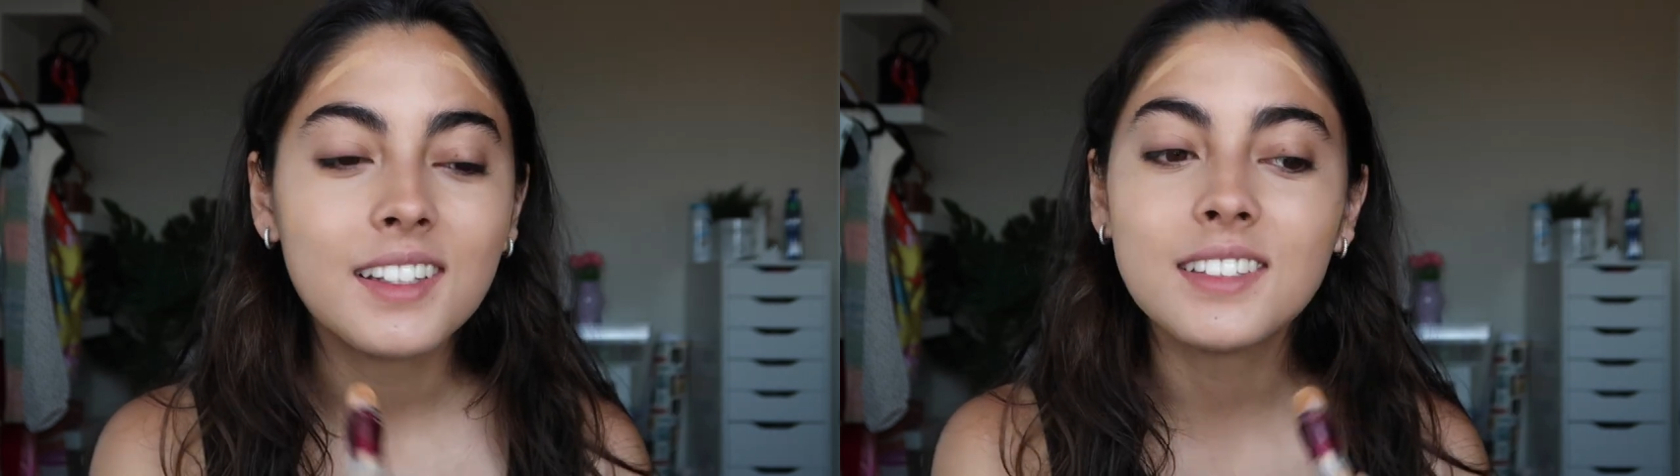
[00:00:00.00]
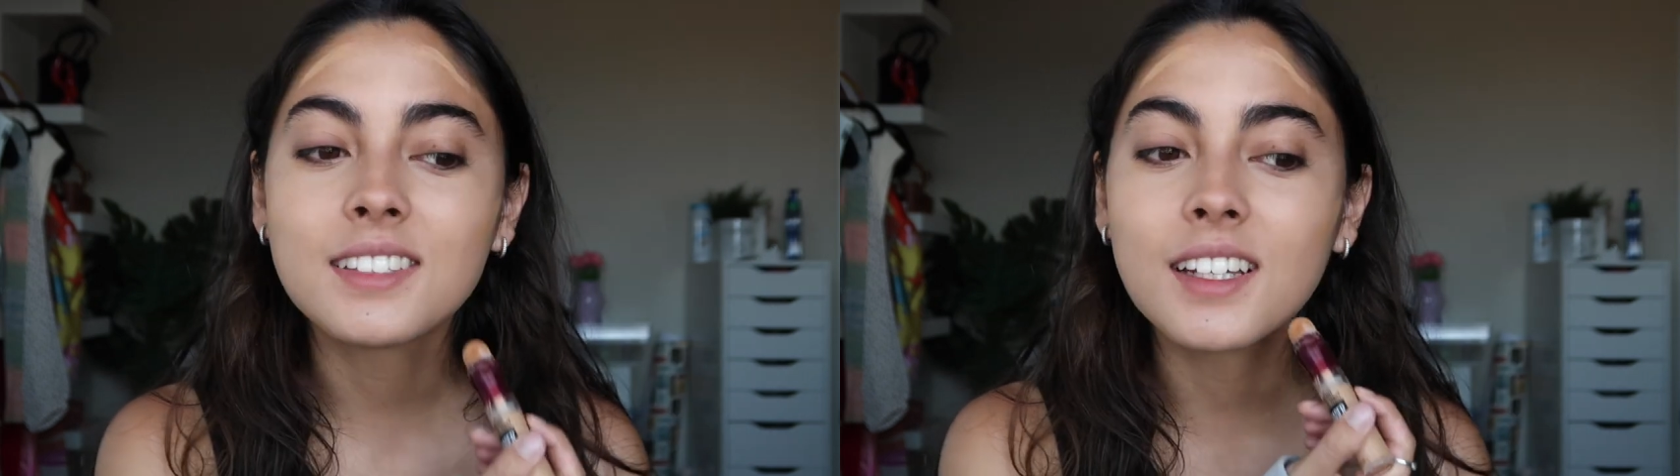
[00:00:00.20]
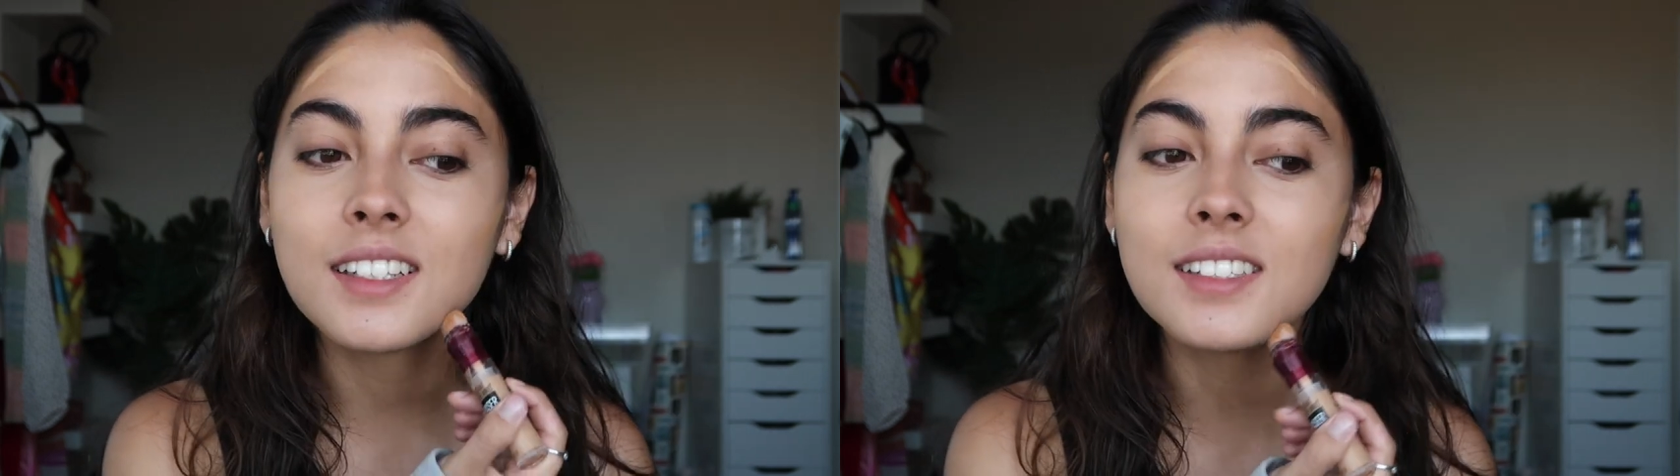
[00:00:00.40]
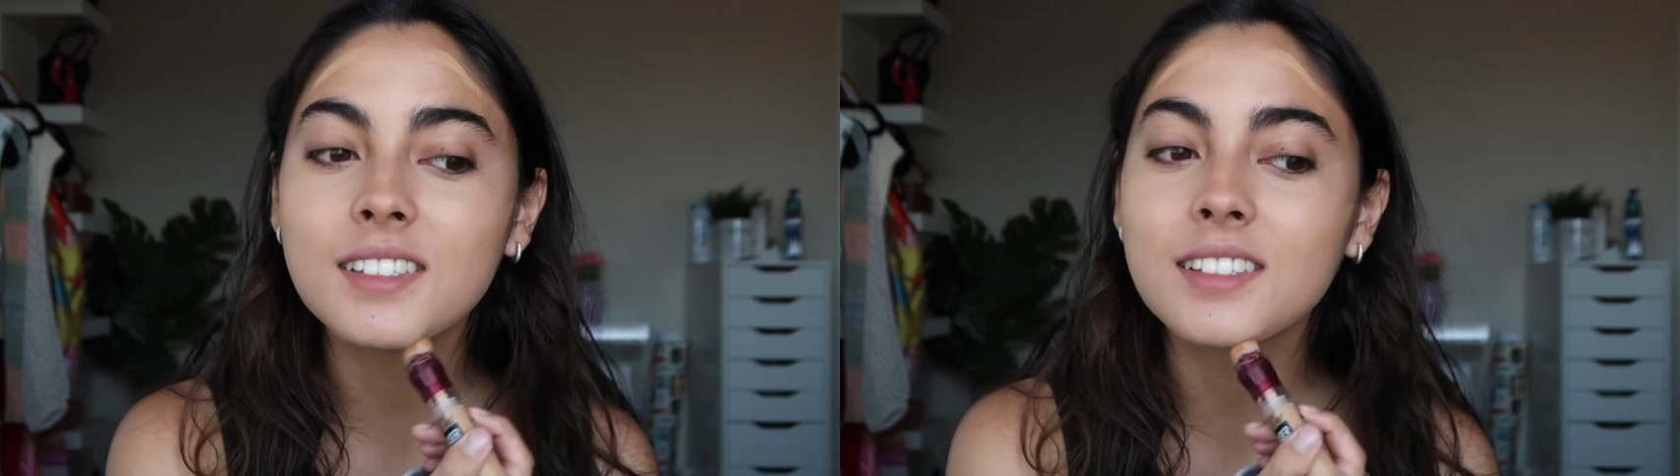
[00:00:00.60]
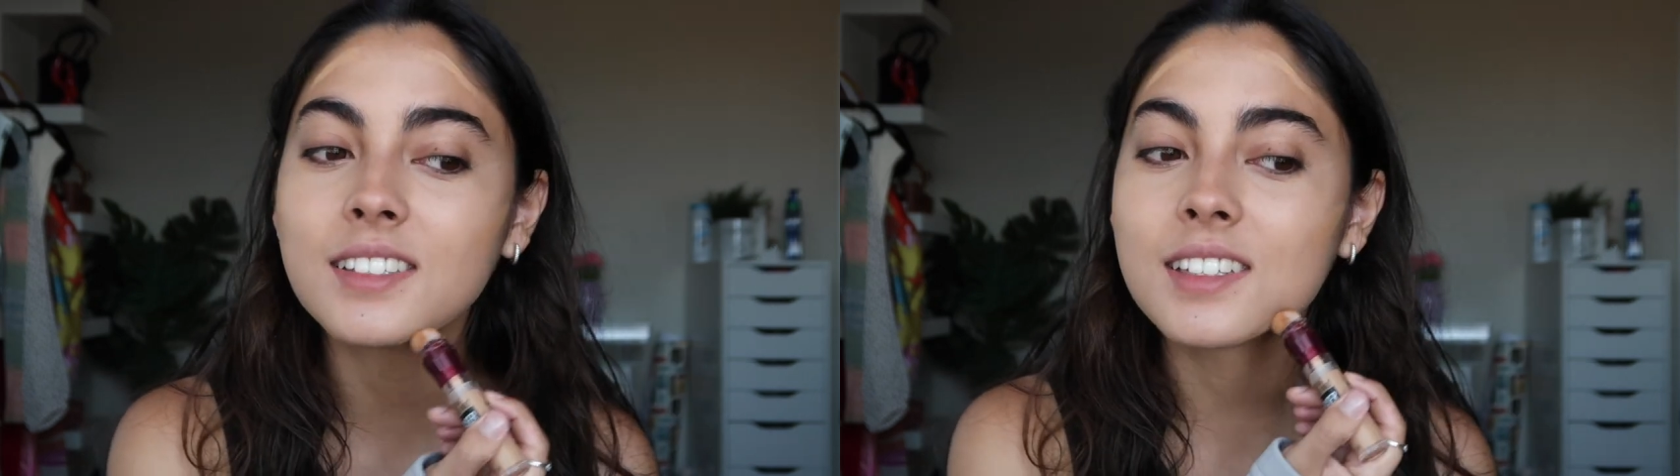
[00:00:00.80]
This kind of
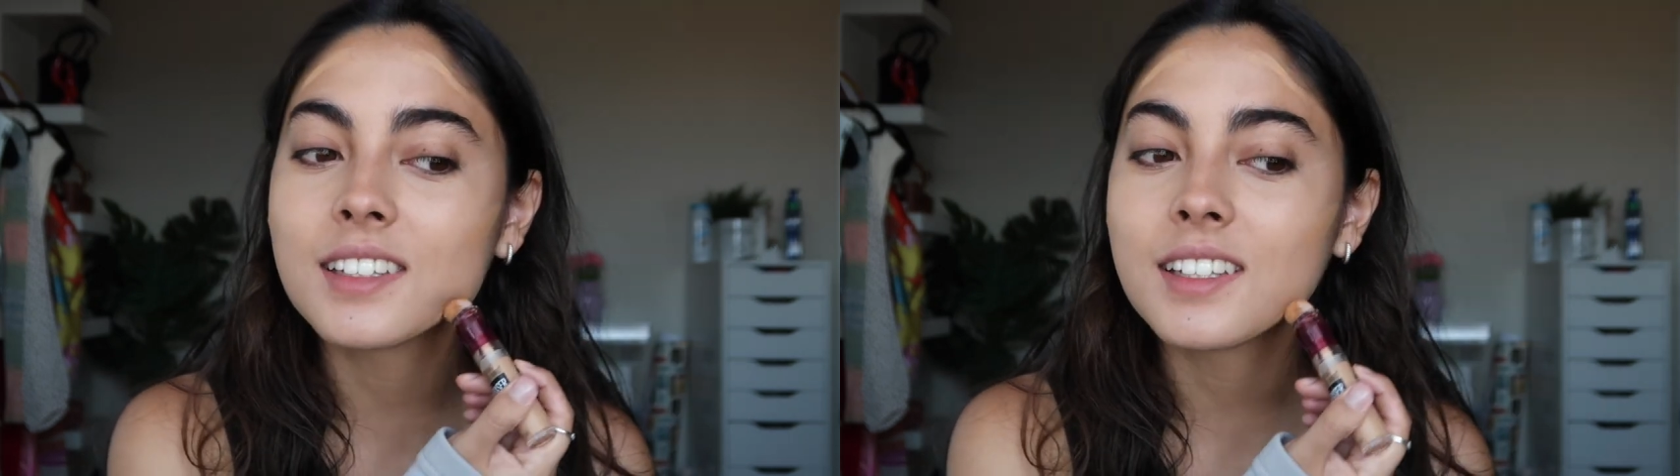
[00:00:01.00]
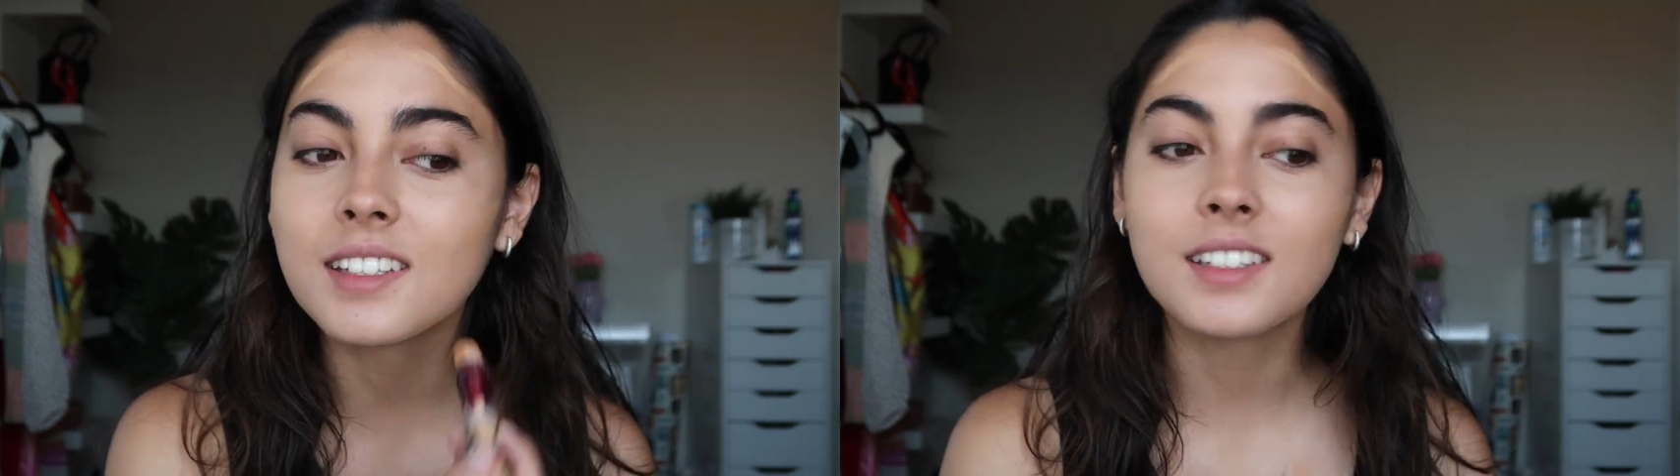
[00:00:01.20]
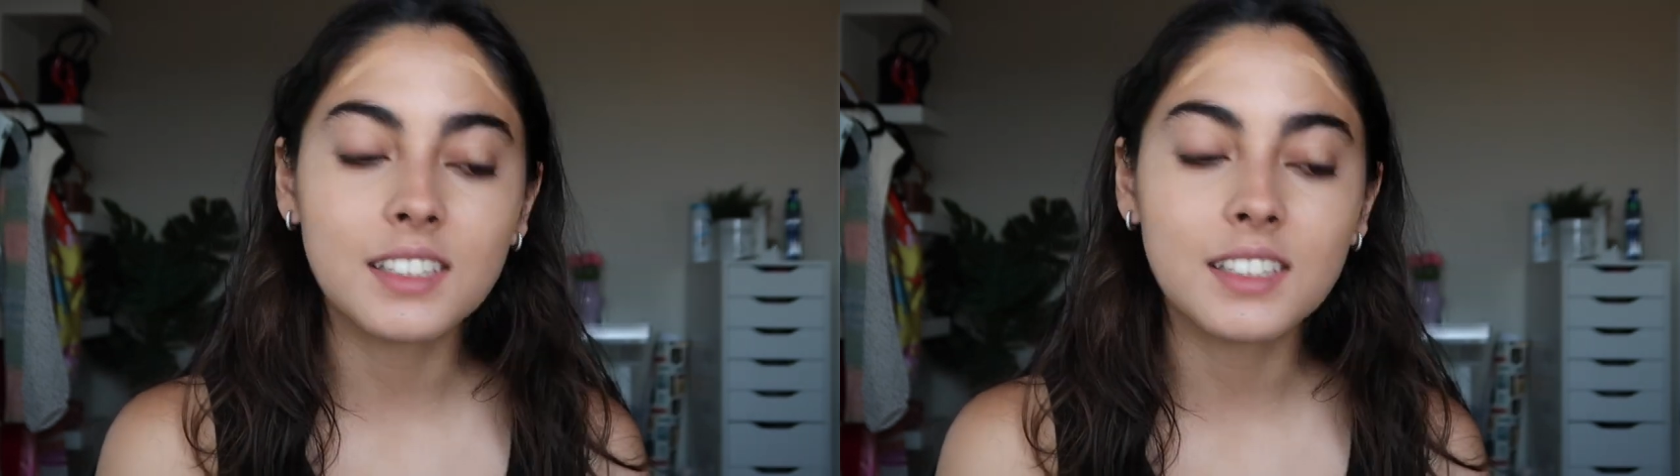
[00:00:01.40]
is just looking like a